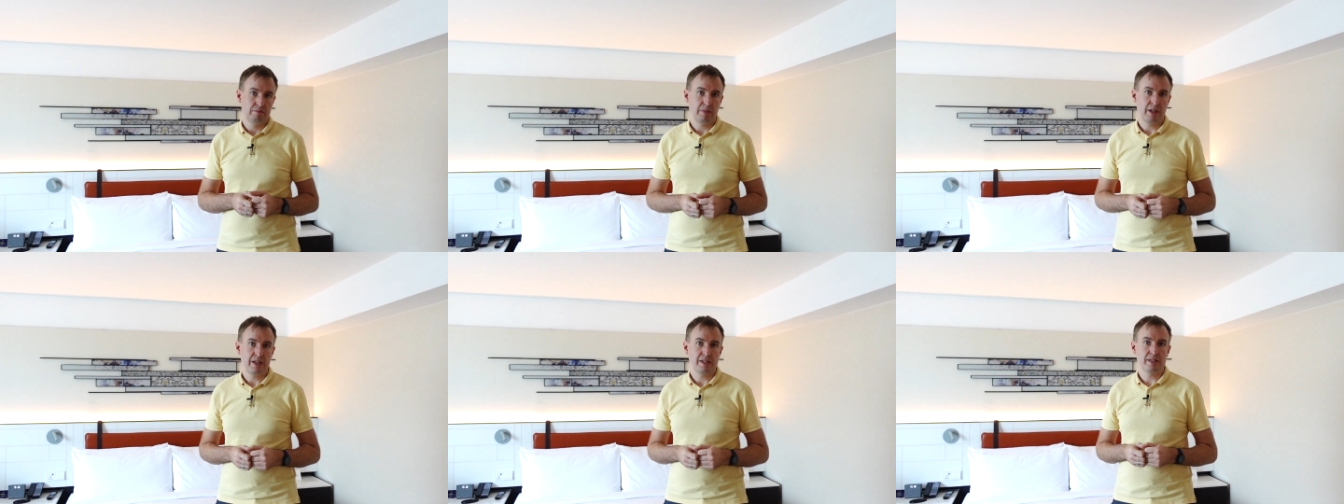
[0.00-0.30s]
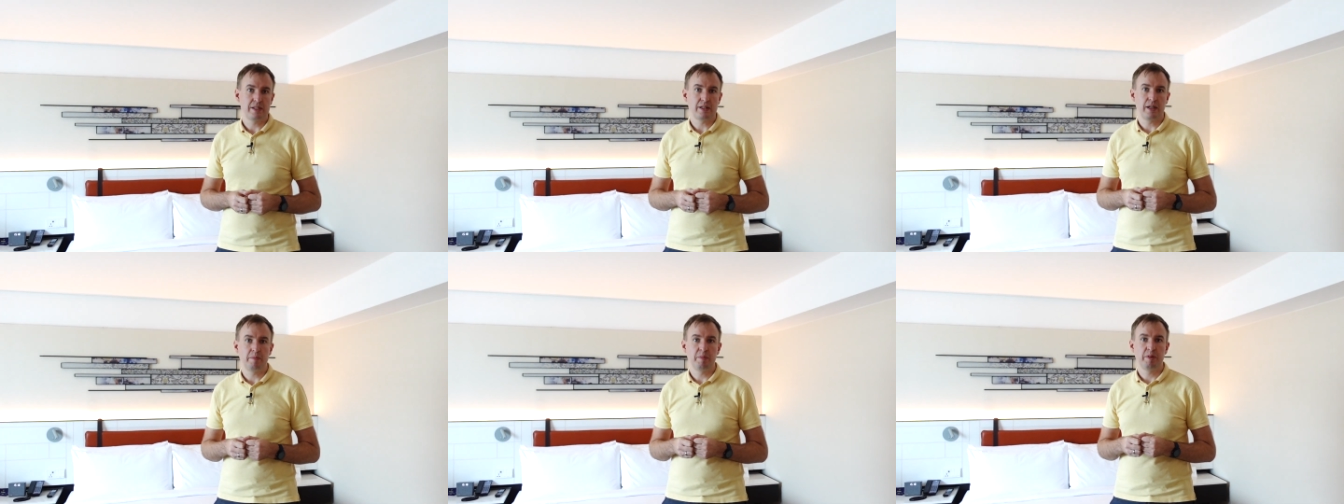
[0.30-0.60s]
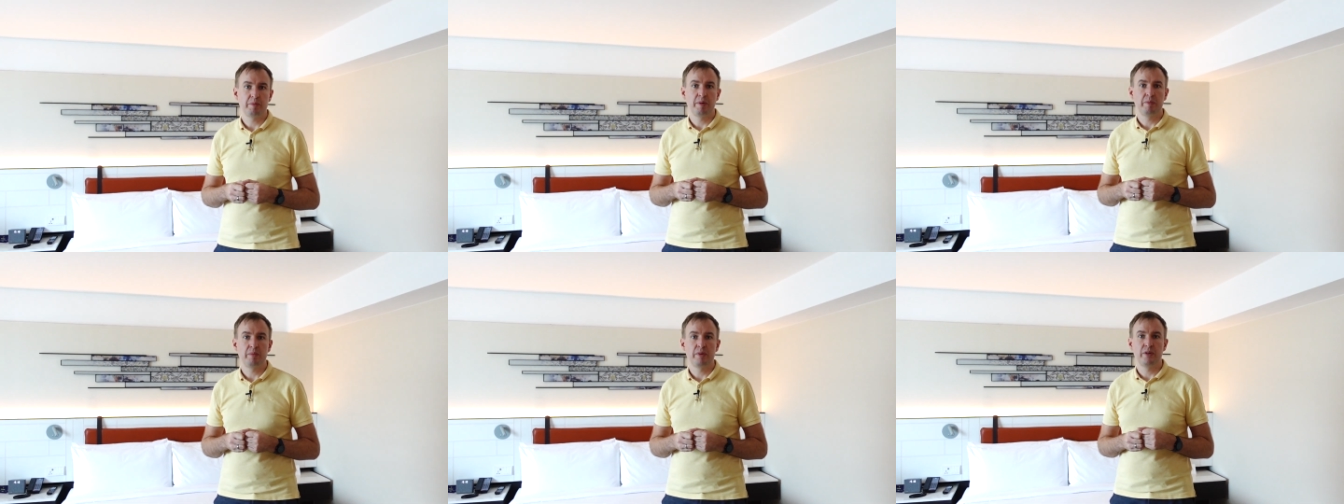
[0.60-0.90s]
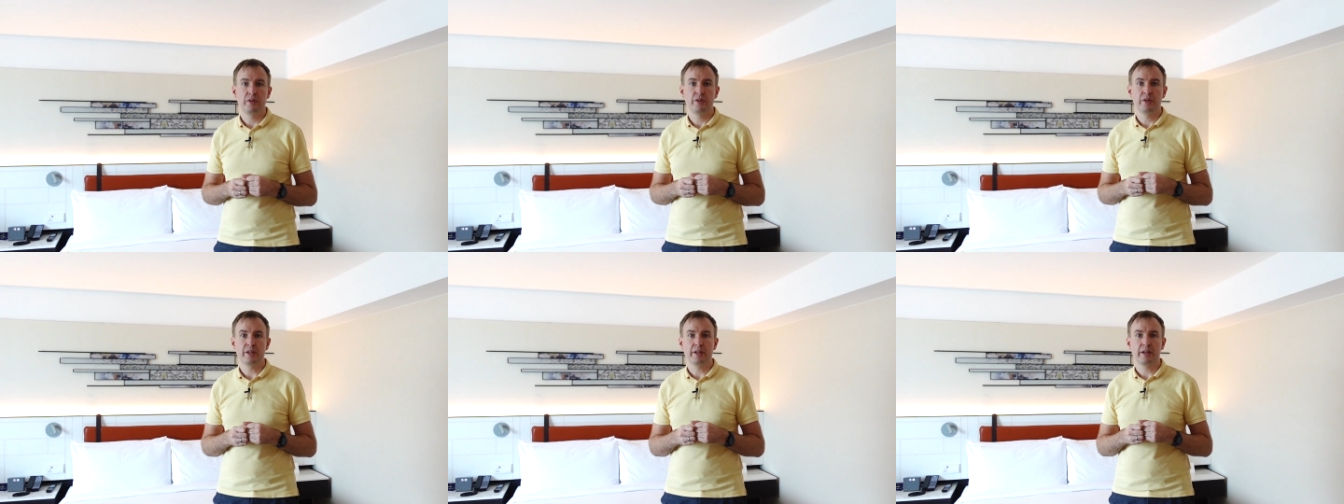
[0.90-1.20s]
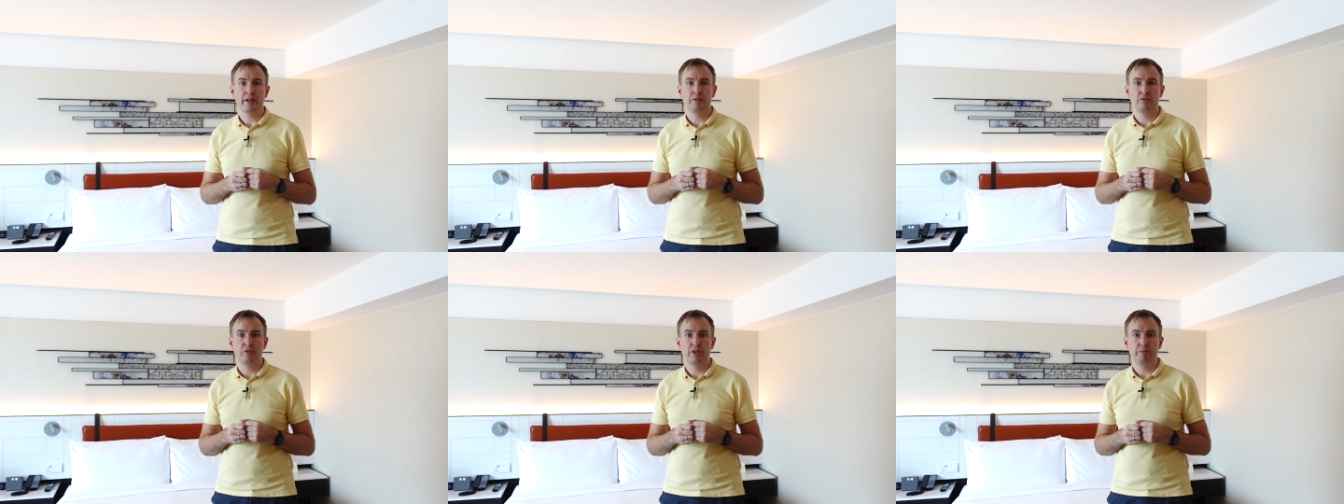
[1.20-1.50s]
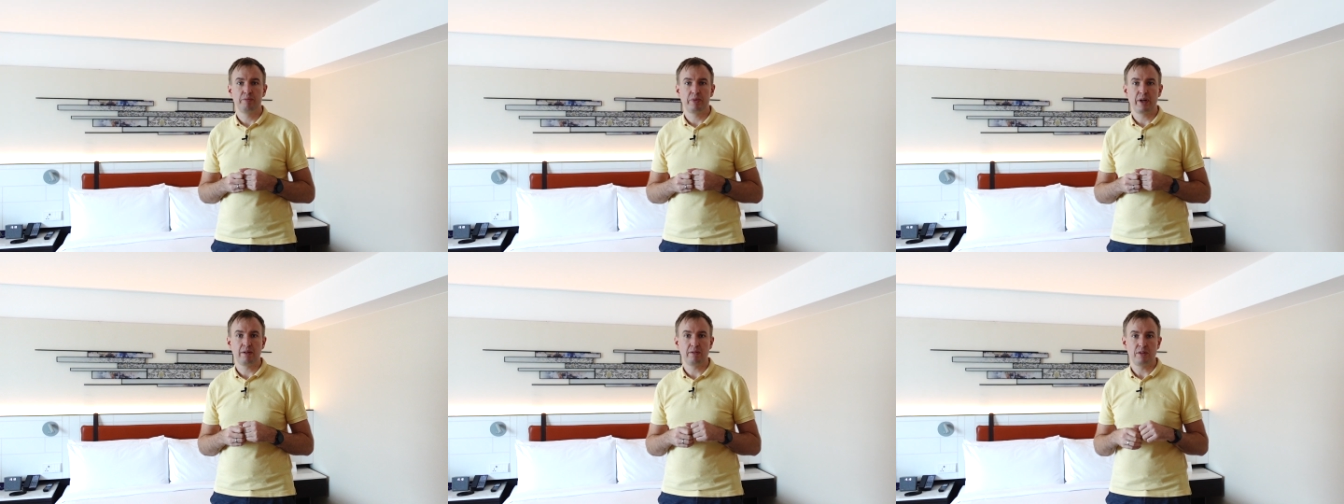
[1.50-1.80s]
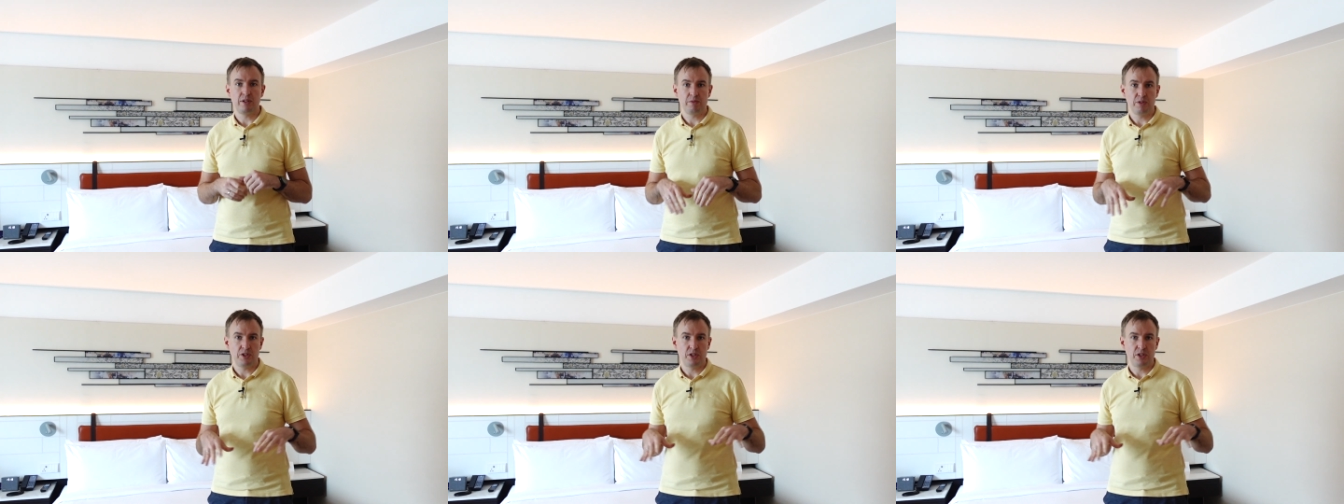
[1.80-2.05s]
as a Diamond member you can get free breakfast,